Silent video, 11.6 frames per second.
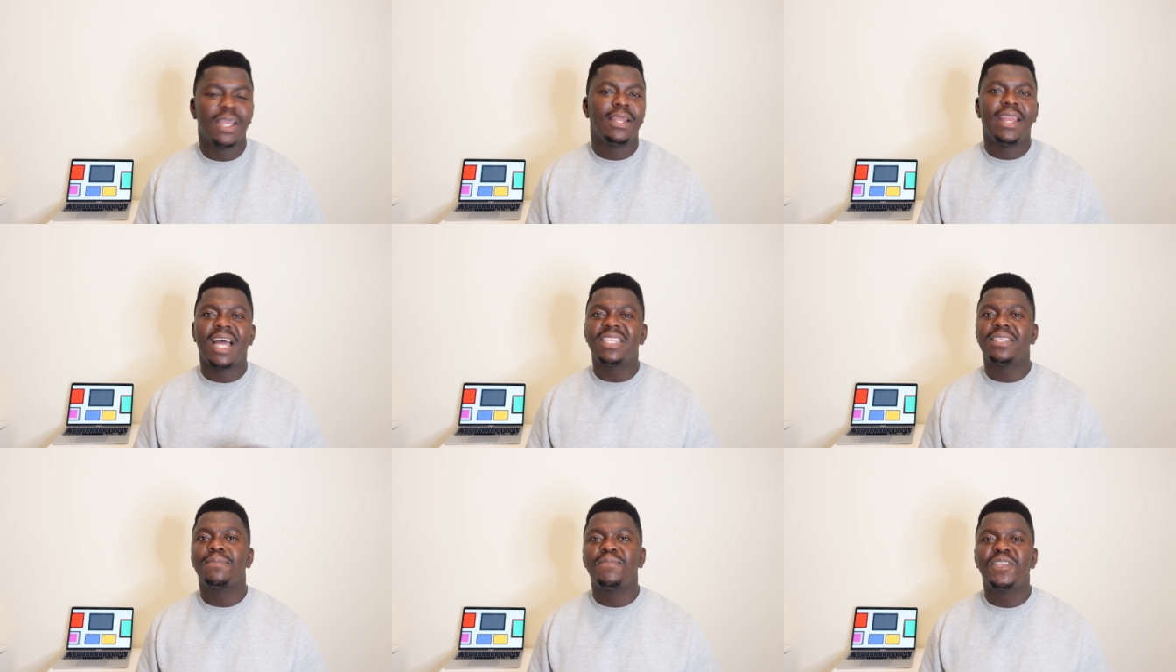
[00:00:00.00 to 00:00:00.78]
That
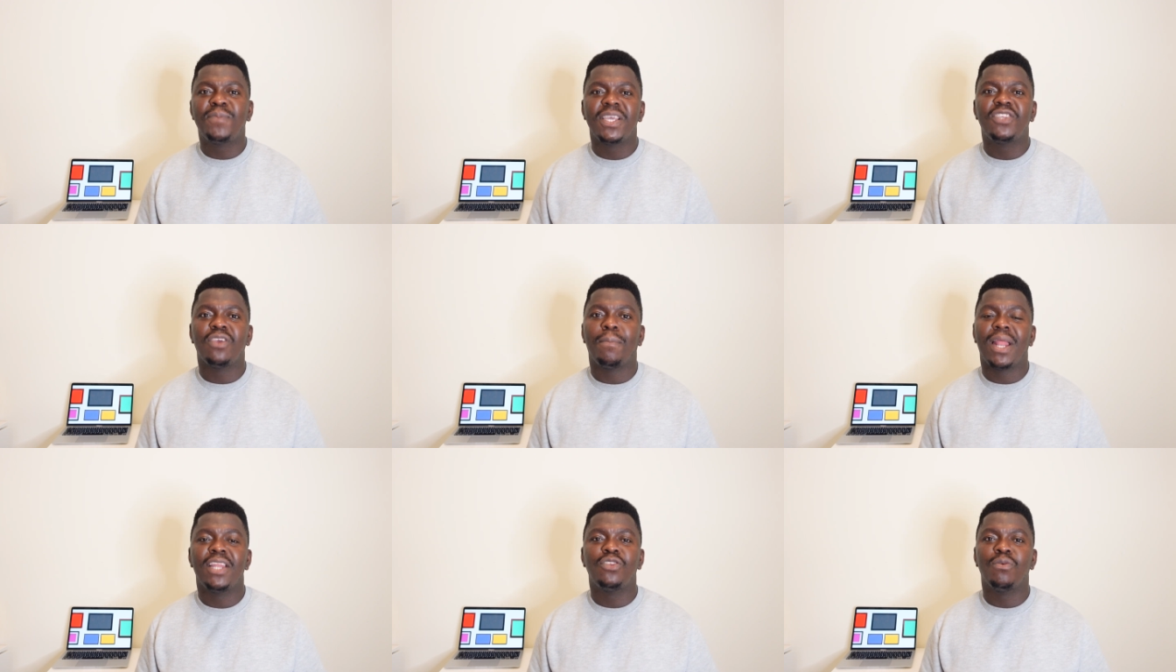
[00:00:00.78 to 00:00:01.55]
space you're
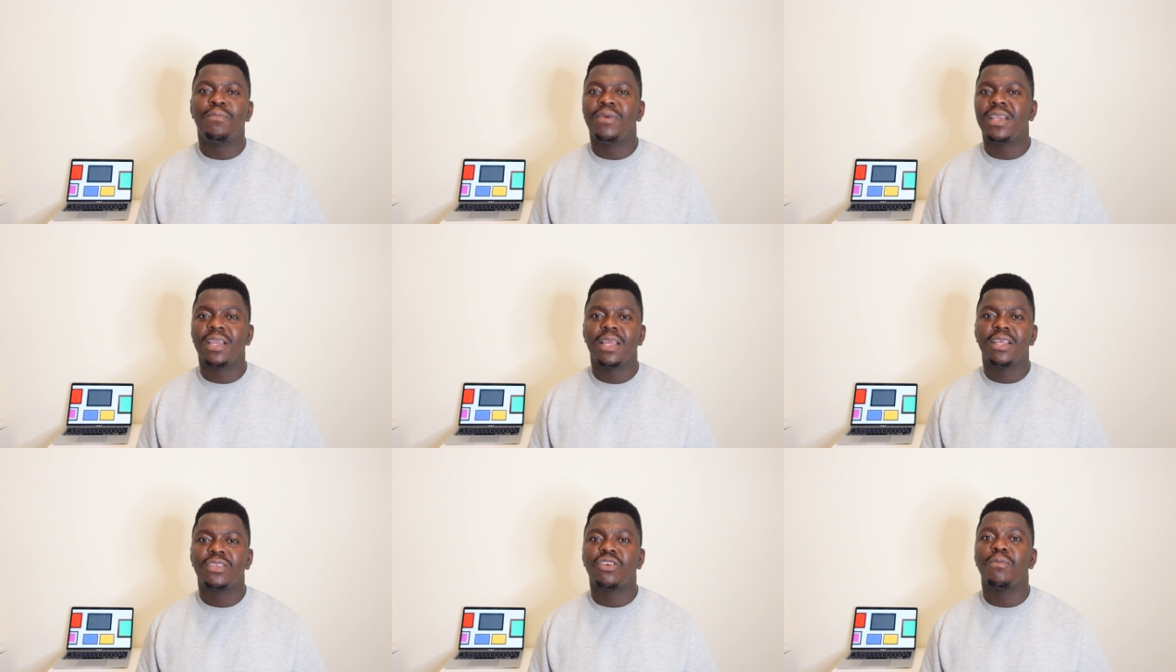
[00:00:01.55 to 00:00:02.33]
planning to bring
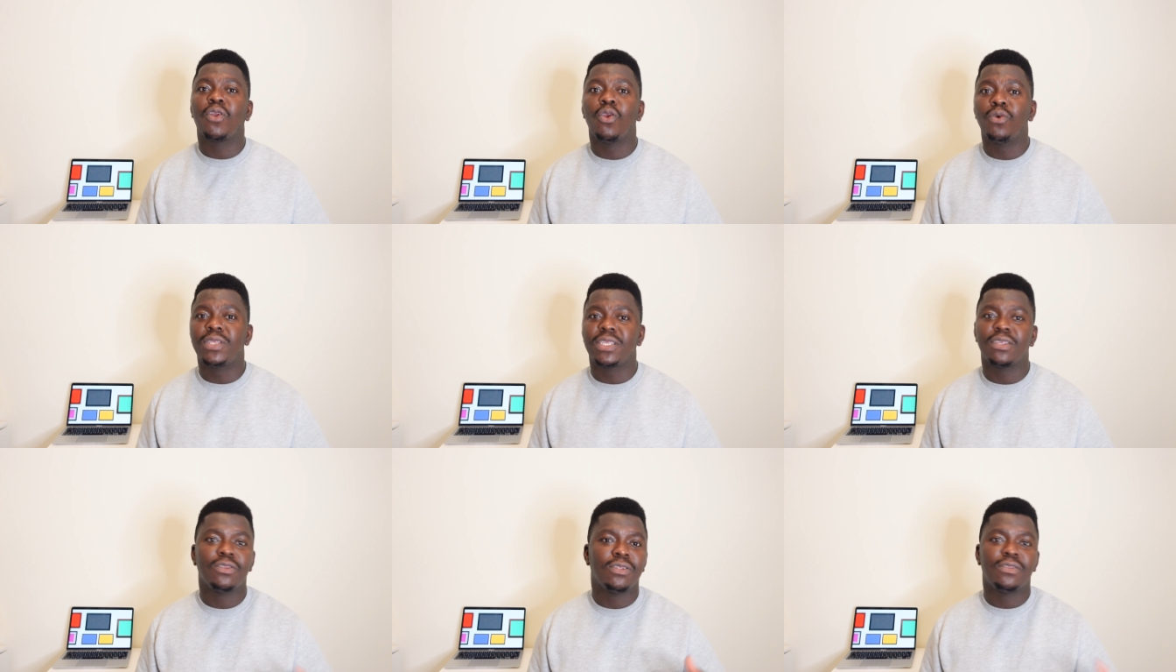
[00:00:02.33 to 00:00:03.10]
some
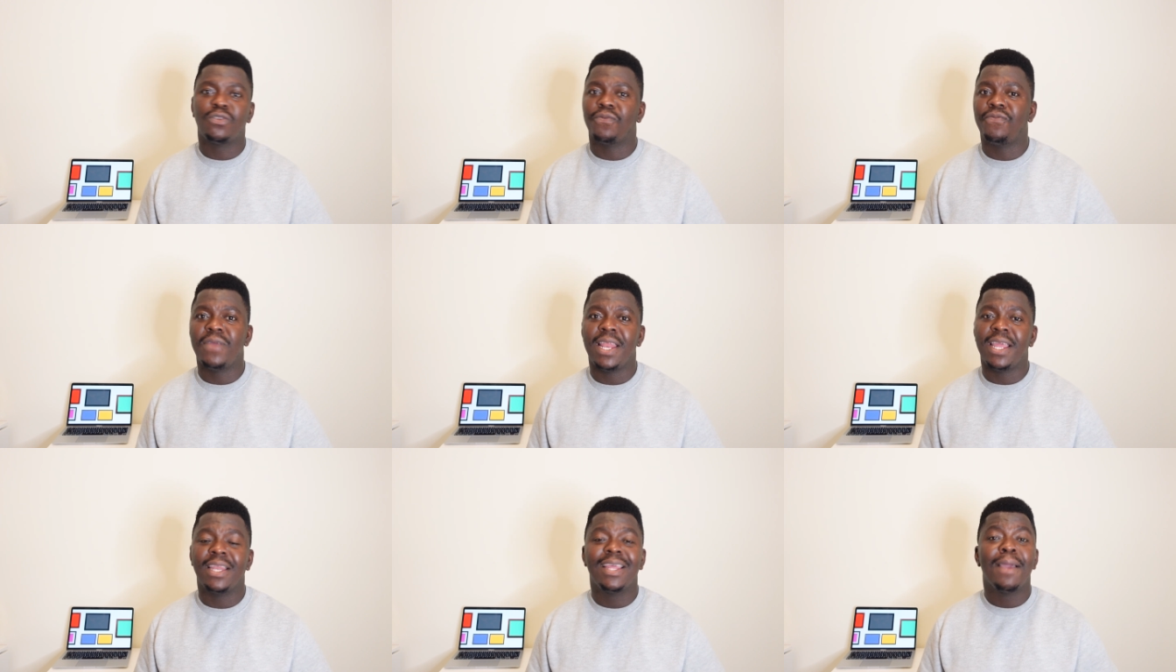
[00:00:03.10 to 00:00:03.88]
clothes to fill
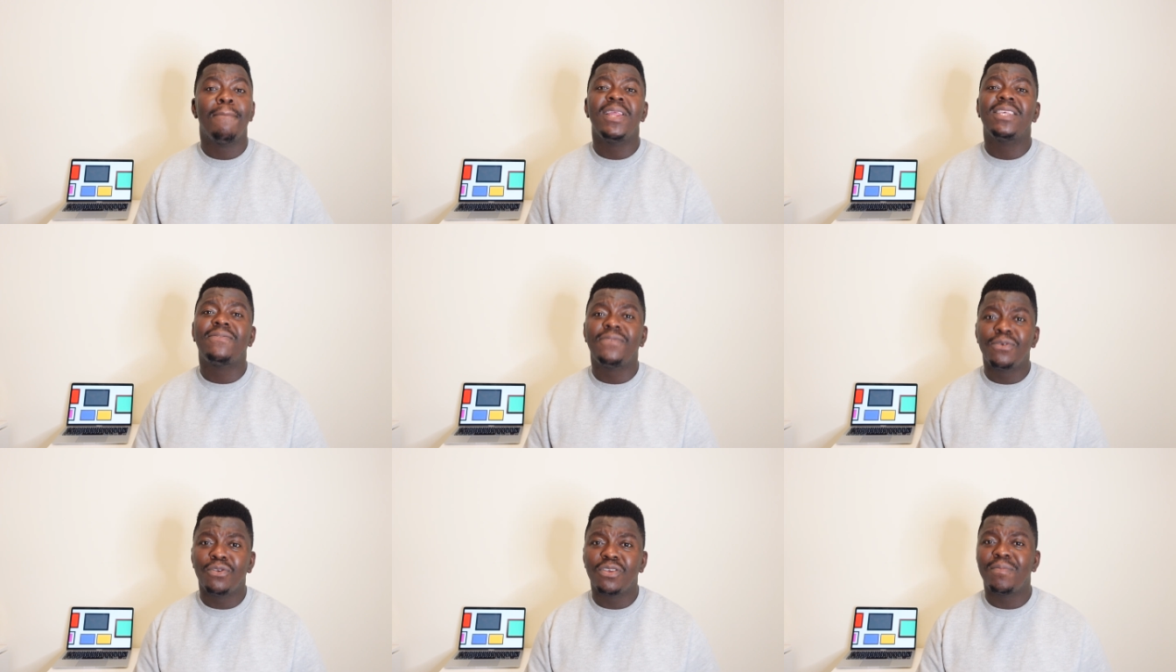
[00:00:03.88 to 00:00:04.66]
in, please
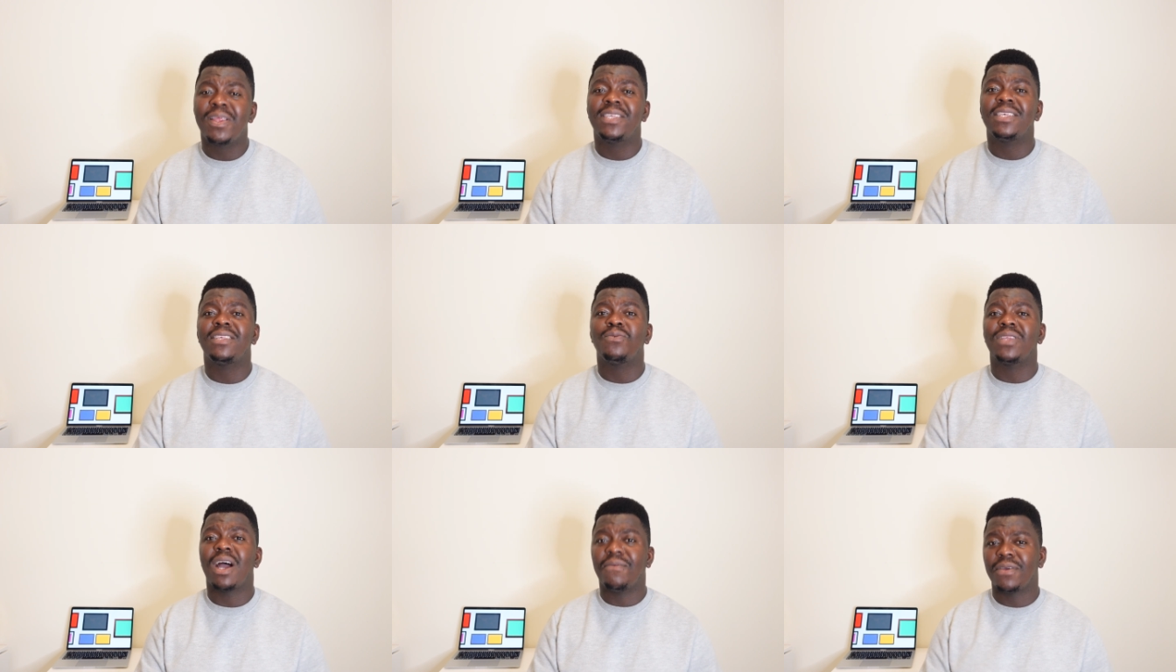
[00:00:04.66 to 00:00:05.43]
fill those places
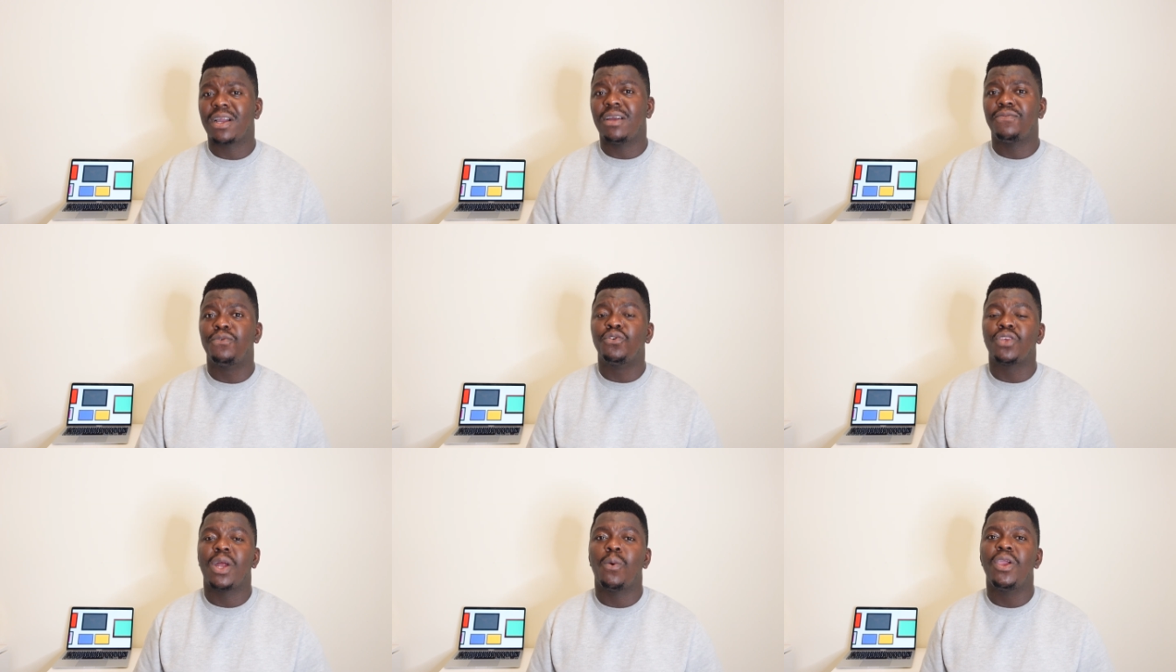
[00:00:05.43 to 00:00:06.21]
with African food
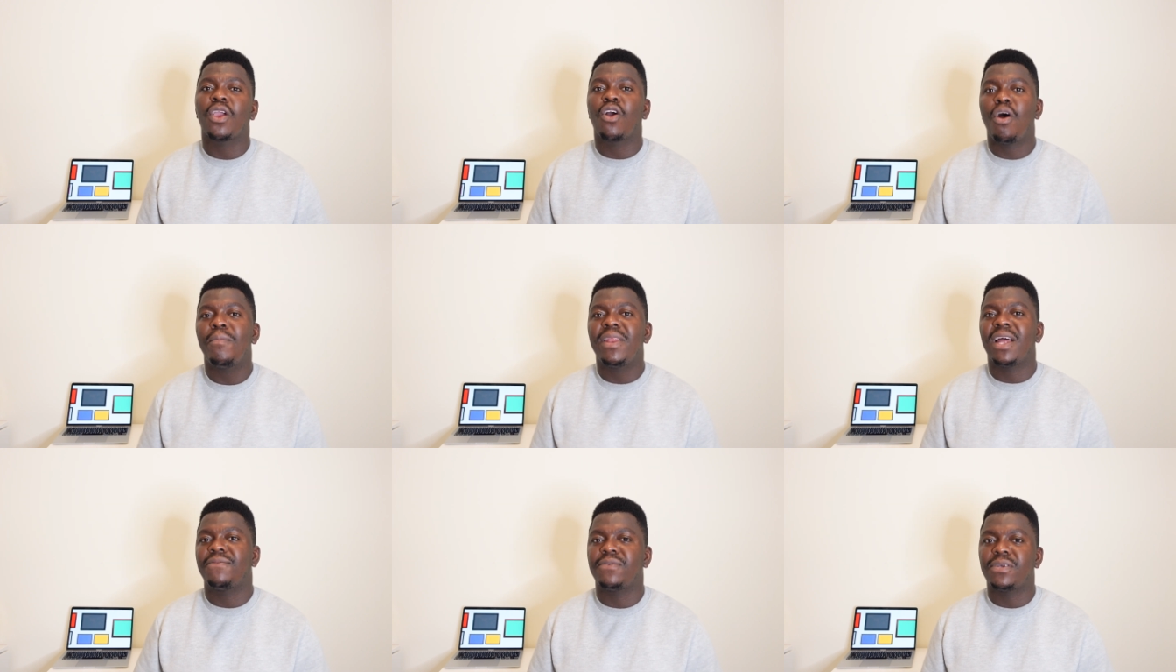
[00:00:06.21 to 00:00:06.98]
so that when you come in
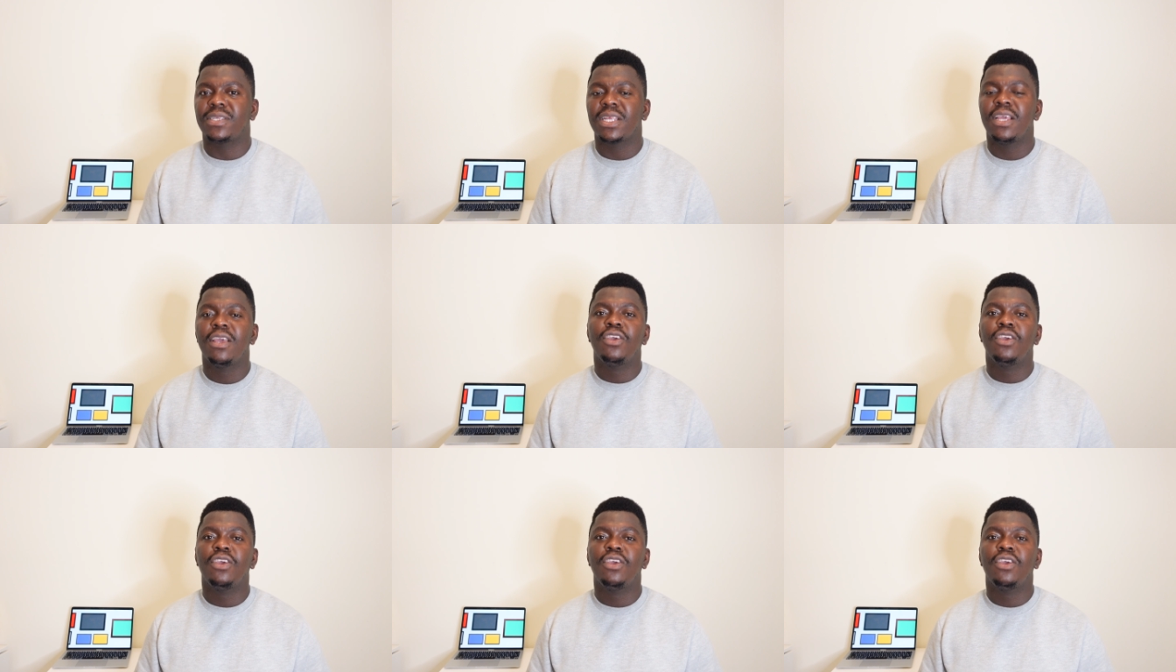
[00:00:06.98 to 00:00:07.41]
at first,